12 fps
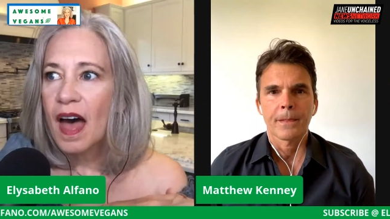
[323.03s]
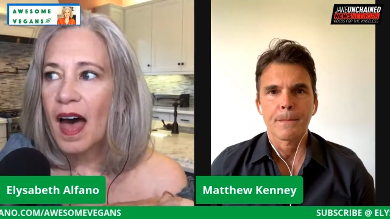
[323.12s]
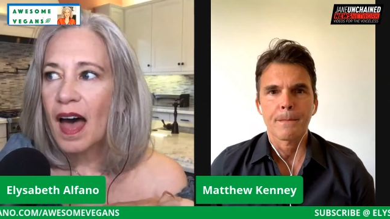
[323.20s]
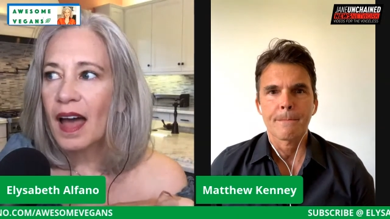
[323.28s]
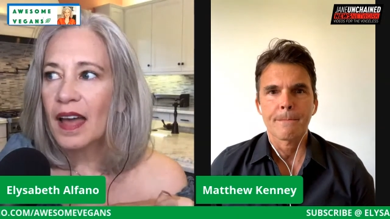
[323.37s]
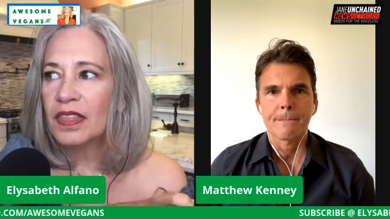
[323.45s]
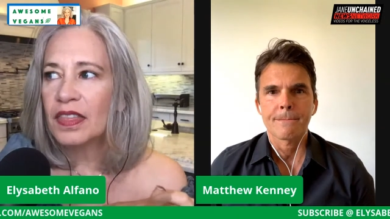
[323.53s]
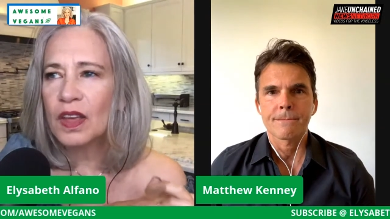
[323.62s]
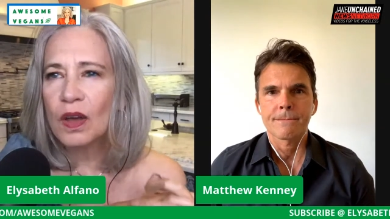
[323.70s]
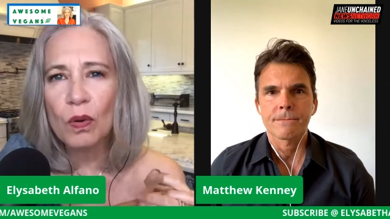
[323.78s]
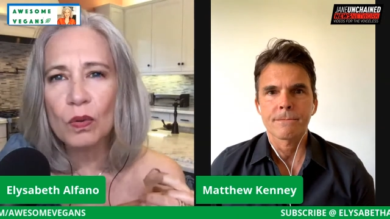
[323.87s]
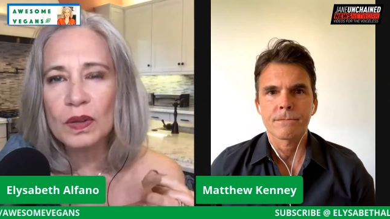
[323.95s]
Speaker 1: I the
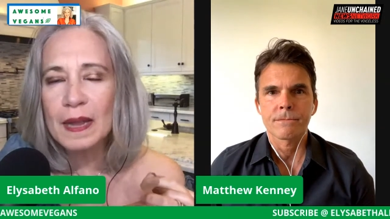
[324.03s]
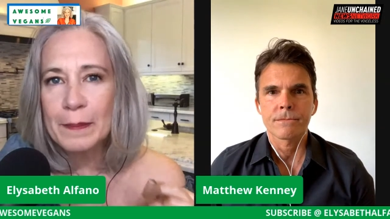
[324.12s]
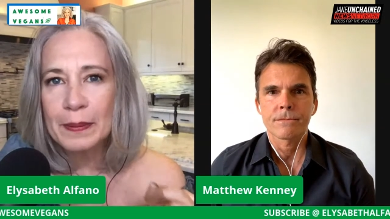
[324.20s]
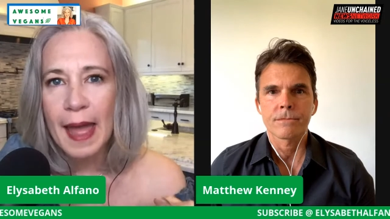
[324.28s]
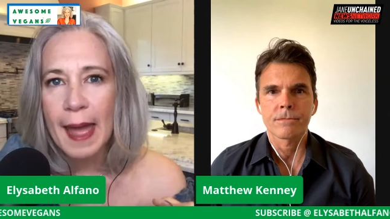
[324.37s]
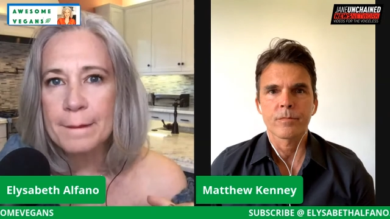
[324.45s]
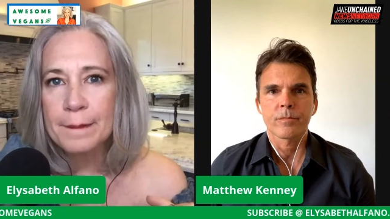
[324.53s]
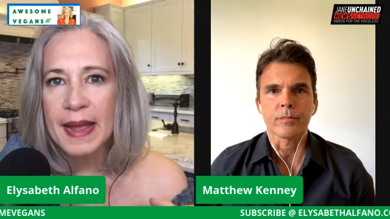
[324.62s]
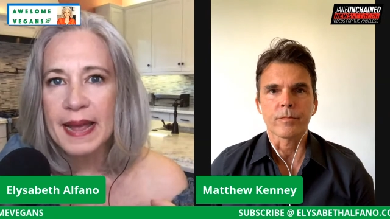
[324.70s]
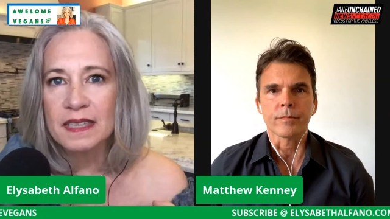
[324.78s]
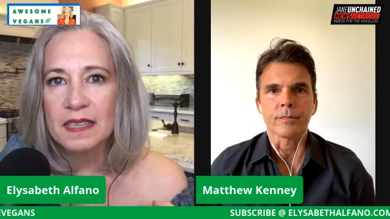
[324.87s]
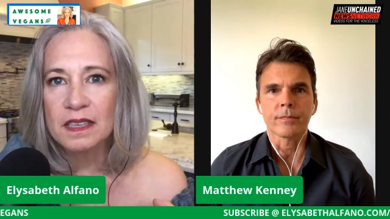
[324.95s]
only
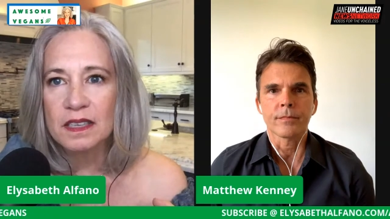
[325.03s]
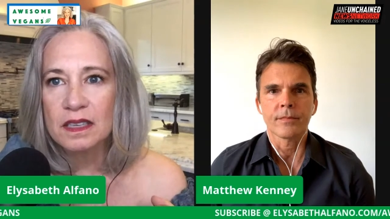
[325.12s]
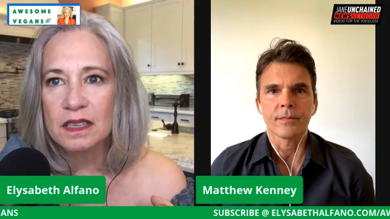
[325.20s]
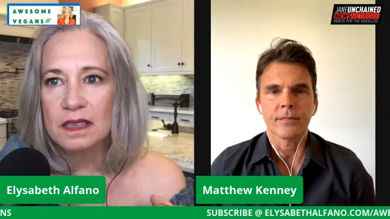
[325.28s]
plant-based